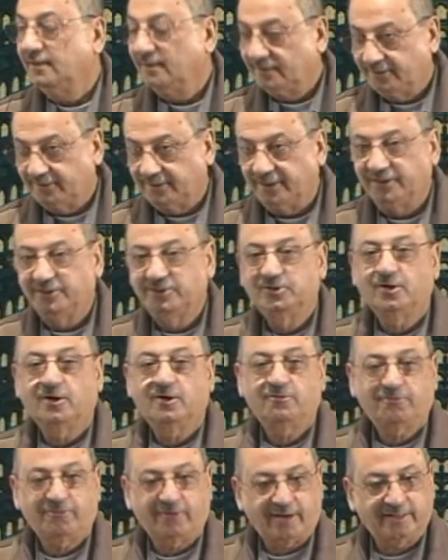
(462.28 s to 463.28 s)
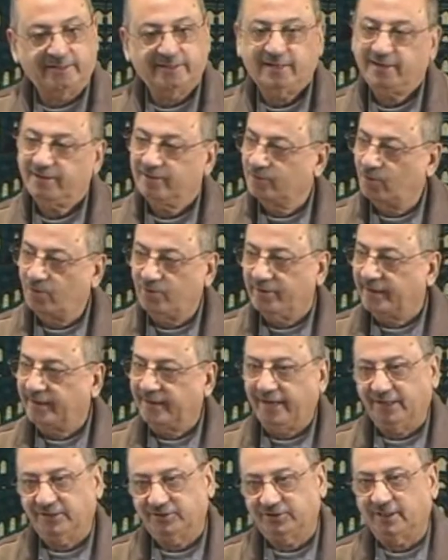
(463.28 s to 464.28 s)
Did your father? No
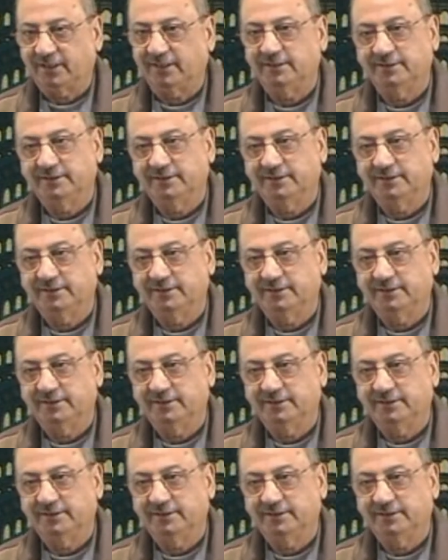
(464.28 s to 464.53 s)
negation.